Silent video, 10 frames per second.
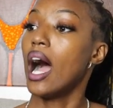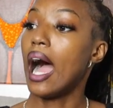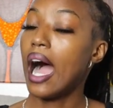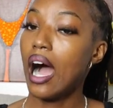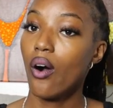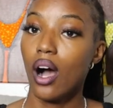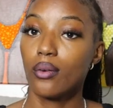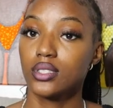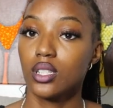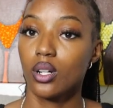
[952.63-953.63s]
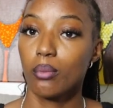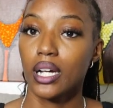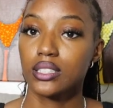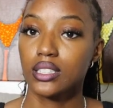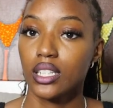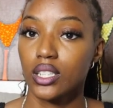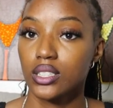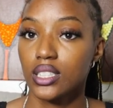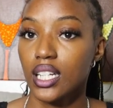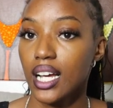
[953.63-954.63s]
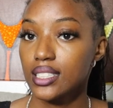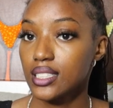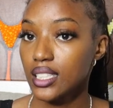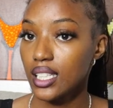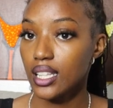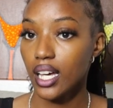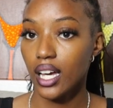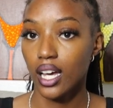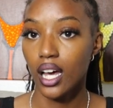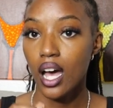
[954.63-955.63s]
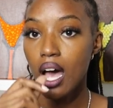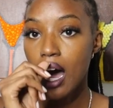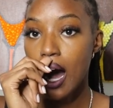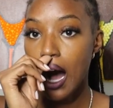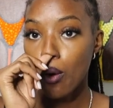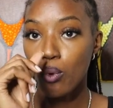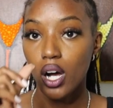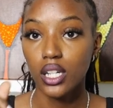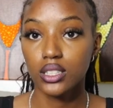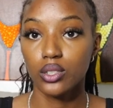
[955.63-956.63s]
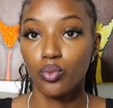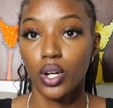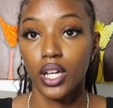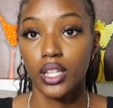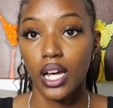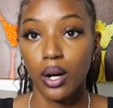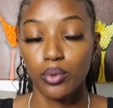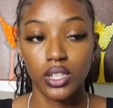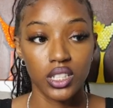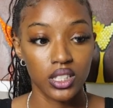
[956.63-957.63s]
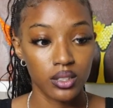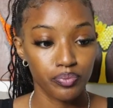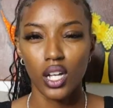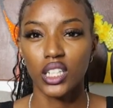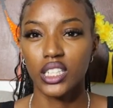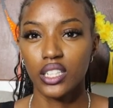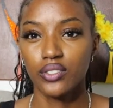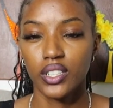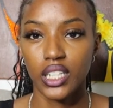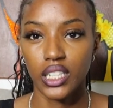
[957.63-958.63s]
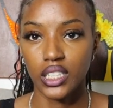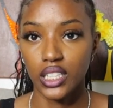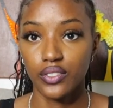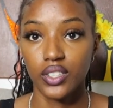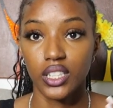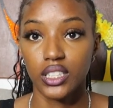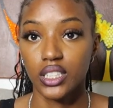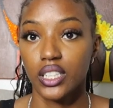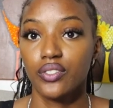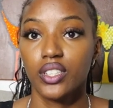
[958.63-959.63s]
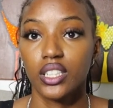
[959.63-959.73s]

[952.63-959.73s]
how I was lowering my standards. And I see that I was the one that was giving and giving and giving